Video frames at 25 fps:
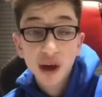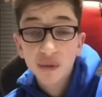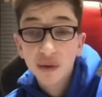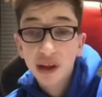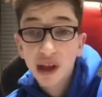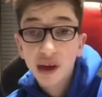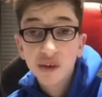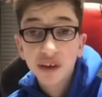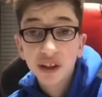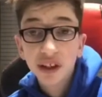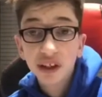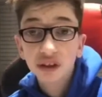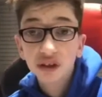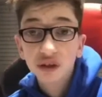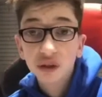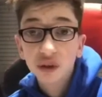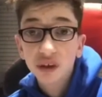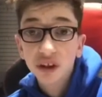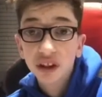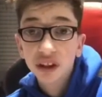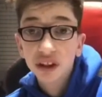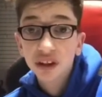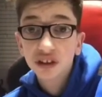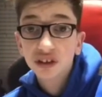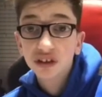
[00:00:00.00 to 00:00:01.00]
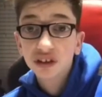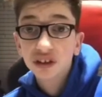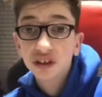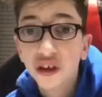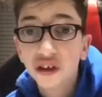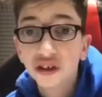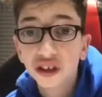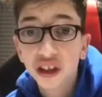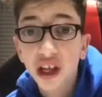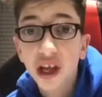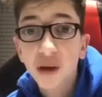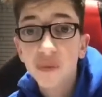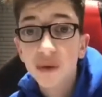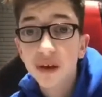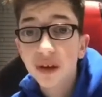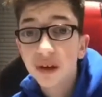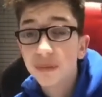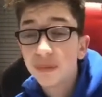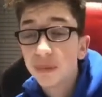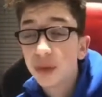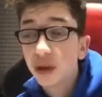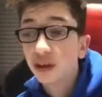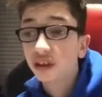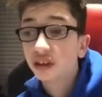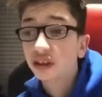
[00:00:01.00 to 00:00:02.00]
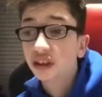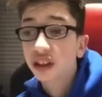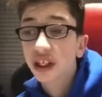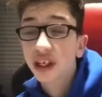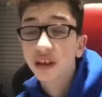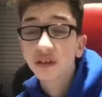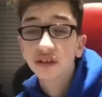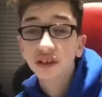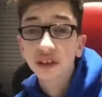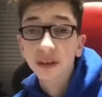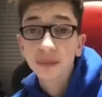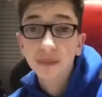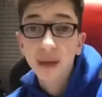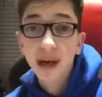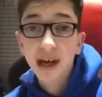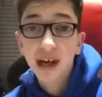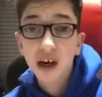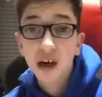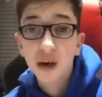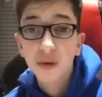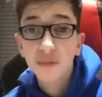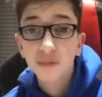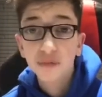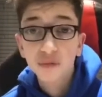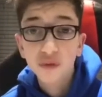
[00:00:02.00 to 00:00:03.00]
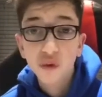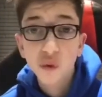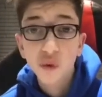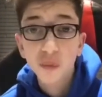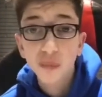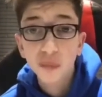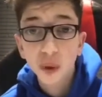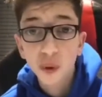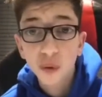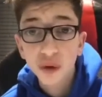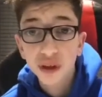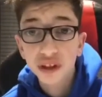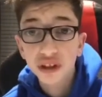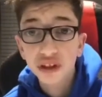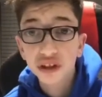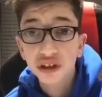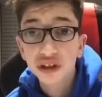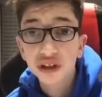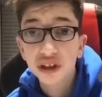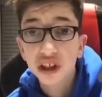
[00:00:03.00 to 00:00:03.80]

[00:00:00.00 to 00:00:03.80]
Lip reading: any strikers? So that win puts Chelsea back up 4 points